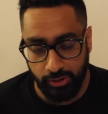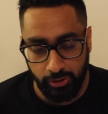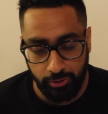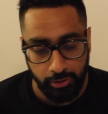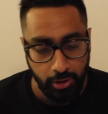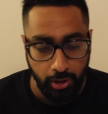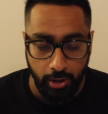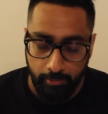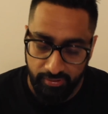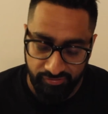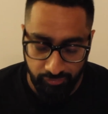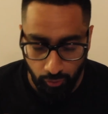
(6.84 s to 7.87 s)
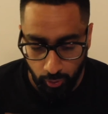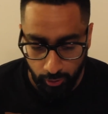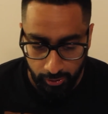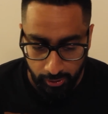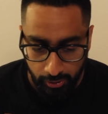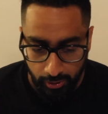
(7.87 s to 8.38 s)
trailer
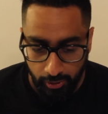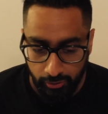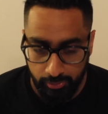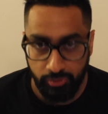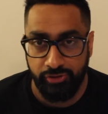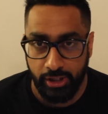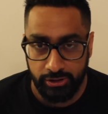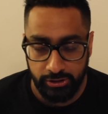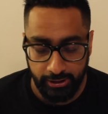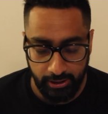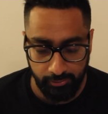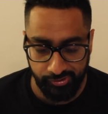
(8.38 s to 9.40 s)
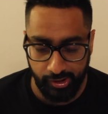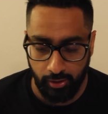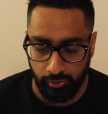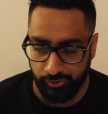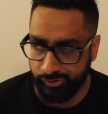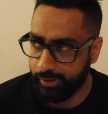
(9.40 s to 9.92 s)
before the movie actually comes
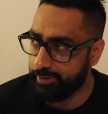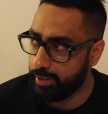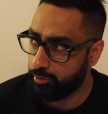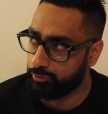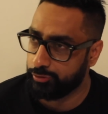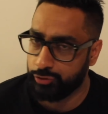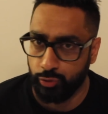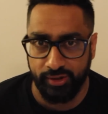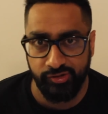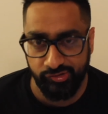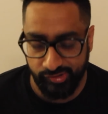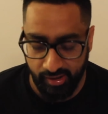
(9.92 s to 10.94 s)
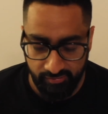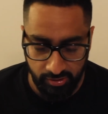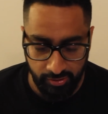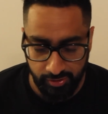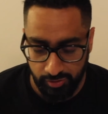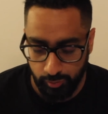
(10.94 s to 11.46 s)
out. It's coming out on the
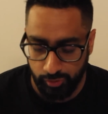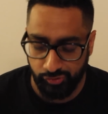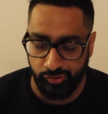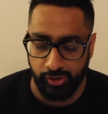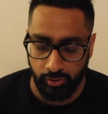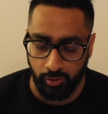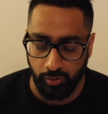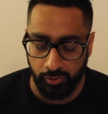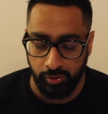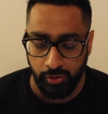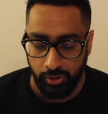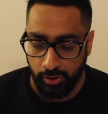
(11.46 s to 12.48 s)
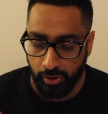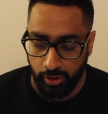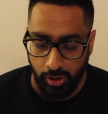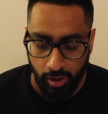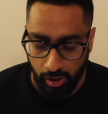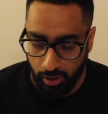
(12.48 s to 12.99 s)
27th, and we're sitting on,
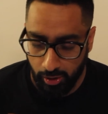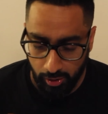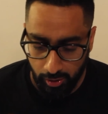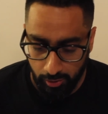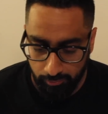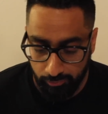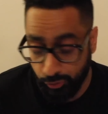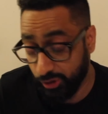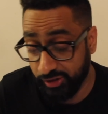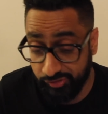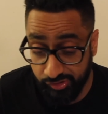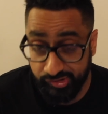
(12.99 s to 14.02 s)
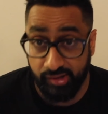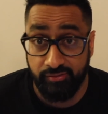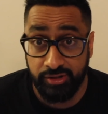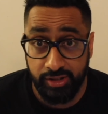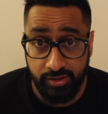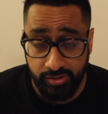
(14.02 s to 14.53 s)
uh, well, it's the
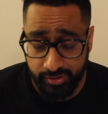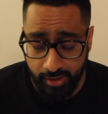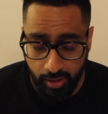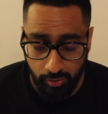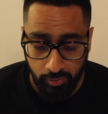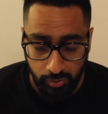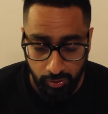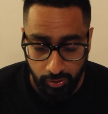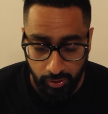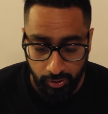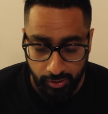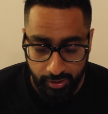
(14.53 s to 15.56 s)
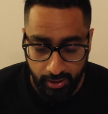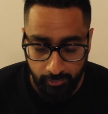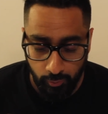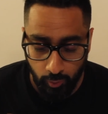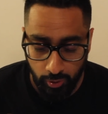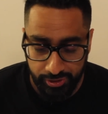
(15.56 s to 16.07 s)
17th now that
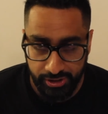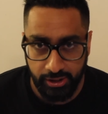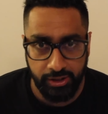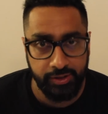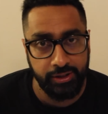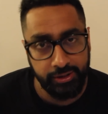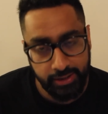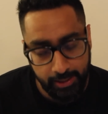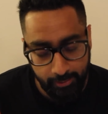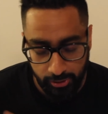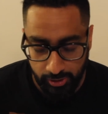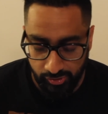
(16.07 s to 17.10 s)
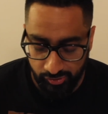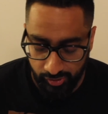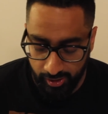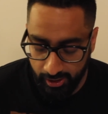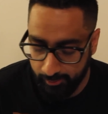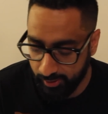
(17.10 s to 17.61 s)
I'm watching it. I think it came out
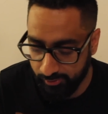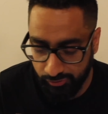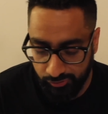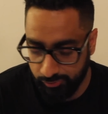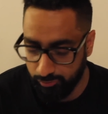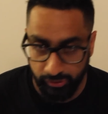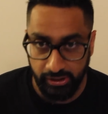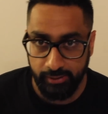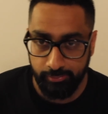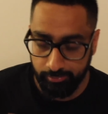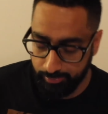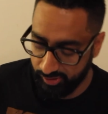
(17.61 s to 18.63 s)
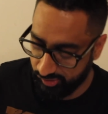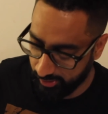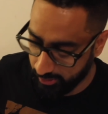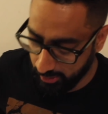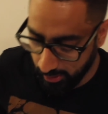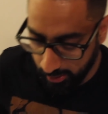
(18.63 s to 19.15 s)
yesterday, but I was really
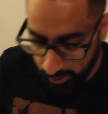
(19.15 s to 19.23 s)
busy. Uh,